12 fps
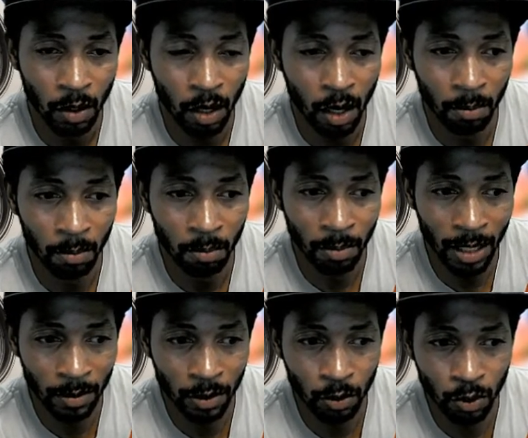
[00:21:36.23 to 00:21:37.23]

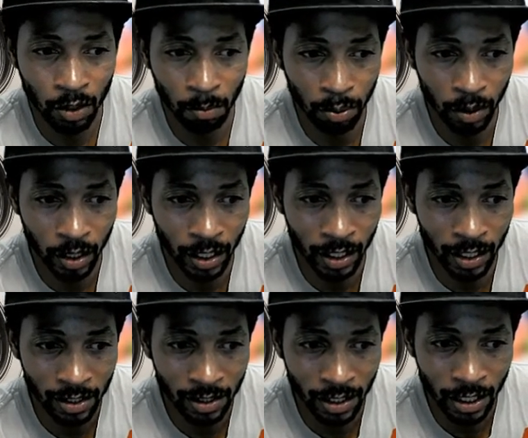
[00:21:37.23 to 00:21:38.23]
Maybe you can put in
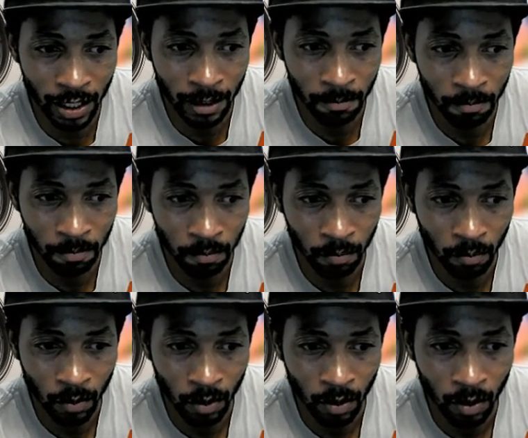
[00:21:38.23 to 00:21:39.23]
this scene
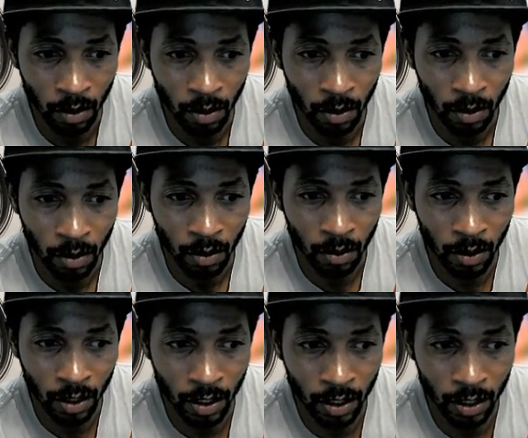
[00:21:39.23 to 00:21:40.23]

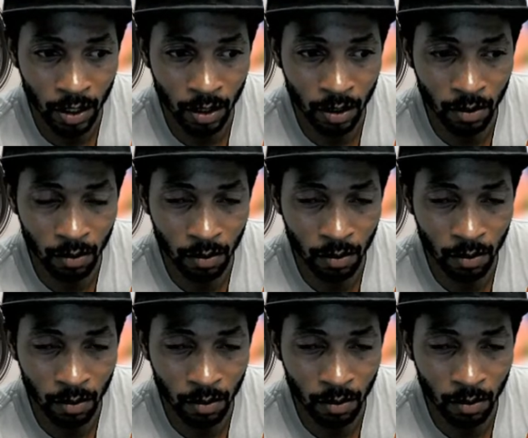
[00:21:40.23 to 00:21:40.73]
the